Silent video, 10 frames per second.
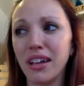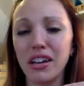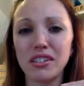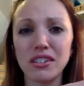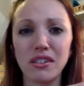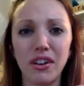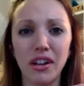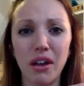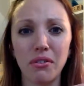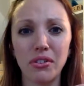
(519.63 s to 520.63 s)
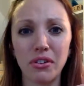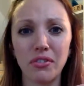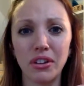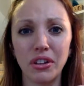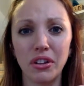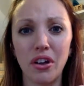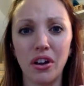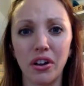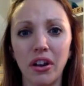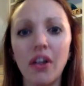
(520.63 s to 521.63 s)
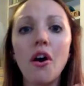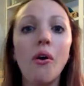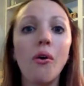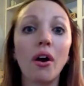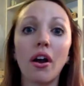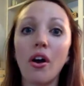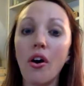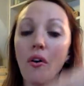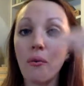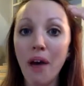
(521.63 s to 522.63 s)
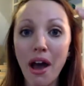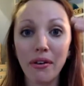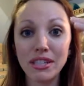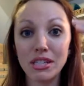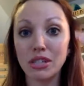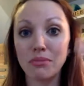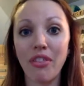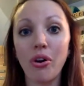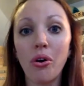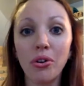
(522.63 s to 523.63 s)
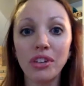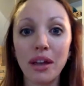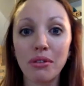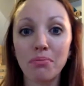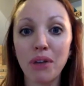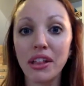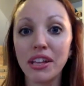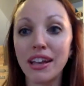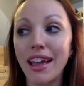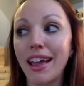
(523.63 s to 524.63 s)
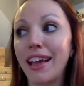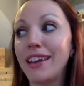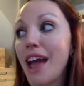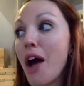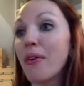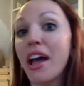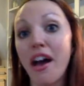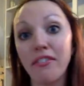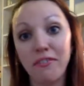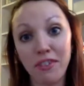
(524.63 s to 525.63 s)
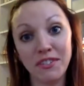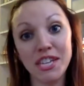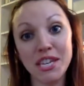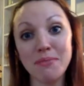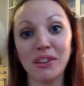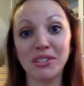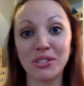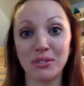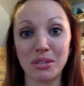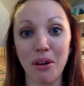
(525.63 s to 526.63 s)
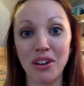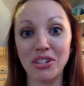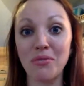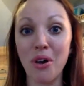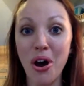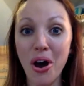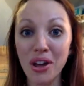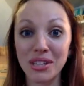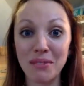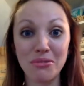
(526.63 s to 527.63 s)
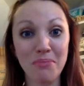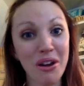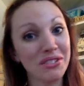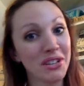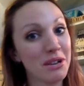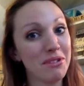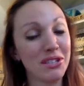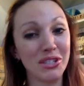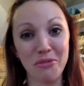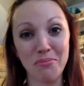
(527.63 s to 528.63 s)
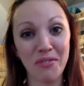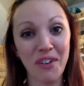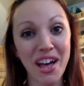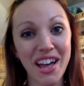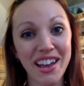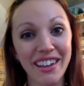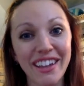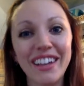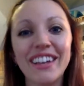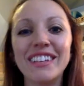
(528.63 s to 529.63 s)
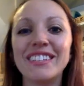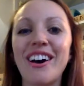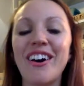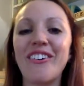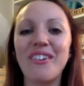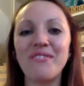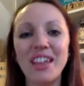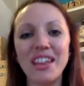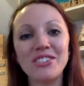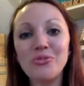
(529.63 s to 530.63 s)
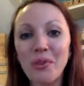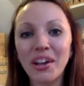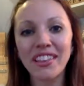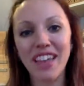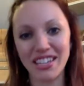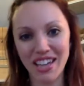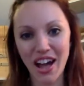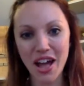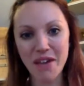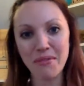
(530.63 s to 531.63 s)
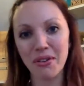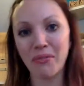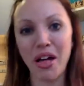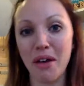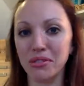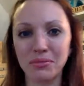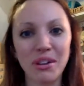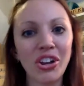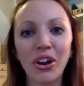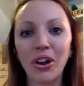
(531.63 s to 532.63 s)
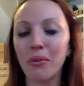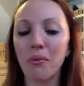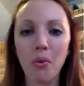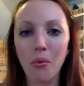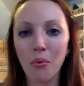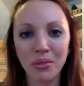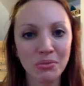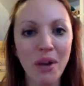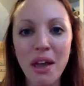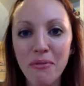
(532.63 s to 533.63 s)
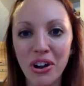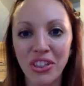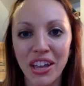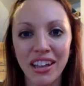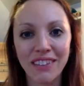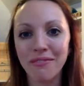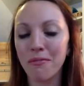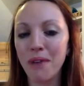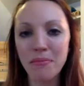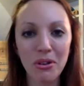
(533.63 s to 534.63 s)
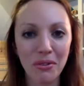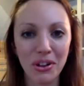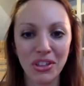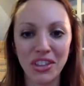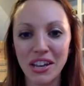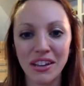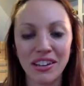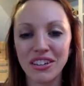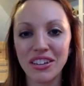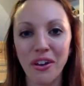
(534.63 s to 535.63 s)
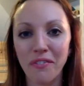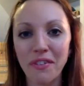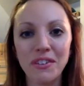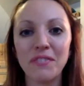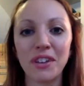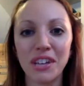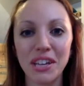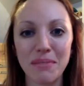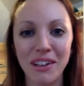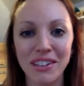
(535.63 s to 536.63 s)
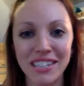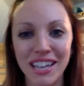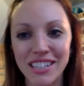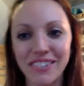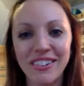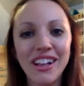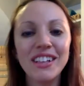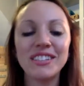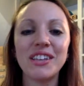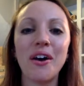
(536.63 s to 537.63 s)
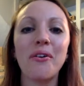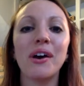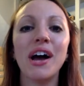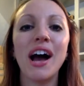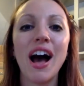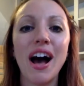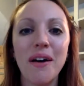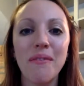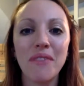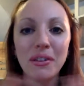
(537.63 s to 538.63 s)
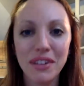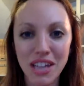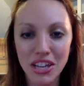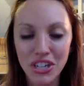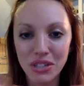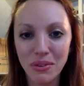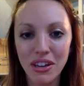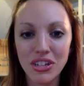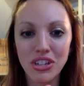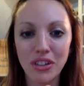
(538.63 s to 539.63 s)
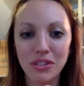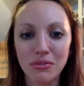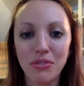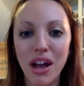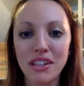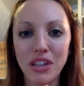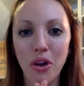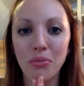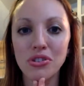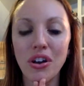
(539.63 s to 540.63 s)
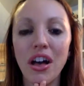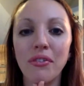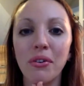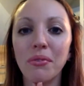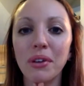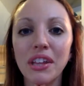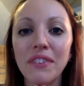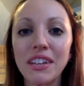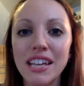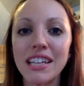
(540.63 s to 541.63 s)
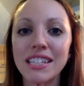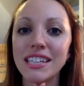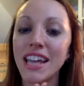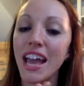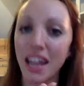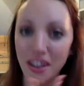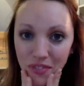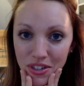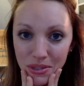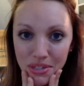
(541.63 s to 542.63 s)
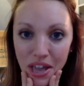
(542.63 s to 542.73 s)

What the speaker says: I should have hung out with her for a little longer. Or, wow, I just spent the whole day with Braylon and now I have 50 emails to respond to. Awesome. Tomorrow's going to be super fun. So, but enjoying that time while I was with her was way worth it. Way more worth it than, 50 freaking emails to get to. So, anyways, I just wanted to share this with you guys. I hope that you all have a really fantastic day. And if this was